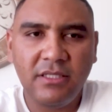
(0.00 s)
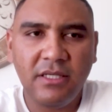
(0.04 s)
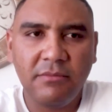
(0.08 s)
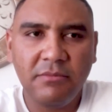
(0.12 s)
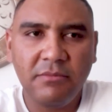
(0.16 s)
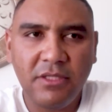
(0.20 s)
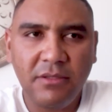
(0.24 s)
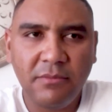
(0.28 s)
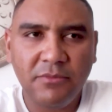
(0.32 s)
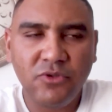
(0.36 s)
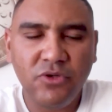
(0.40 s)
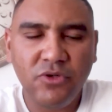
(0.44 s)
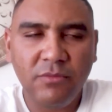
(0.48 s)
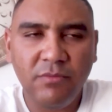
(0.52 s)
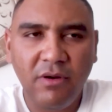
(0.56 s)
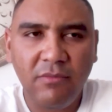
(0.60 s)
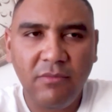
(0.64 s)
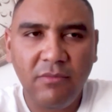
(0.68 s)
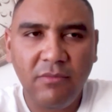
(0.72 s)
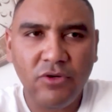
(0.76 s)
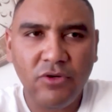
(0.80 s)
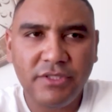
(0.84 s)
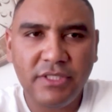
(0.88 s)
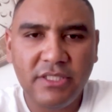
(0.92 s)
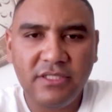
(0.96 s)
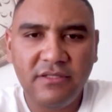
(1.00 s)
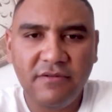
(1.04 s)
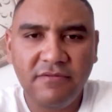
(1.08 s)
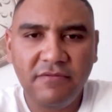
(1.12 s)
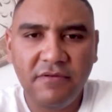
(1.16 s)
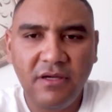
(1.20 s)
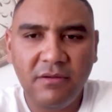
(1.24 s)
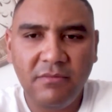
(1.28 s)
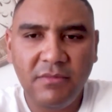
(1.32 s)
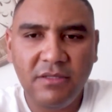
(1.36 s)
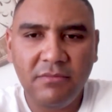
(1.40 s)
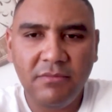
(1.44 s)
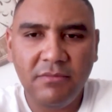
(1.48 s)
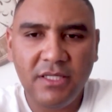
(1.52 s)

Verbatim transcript: I mean, I'm doing my master's in family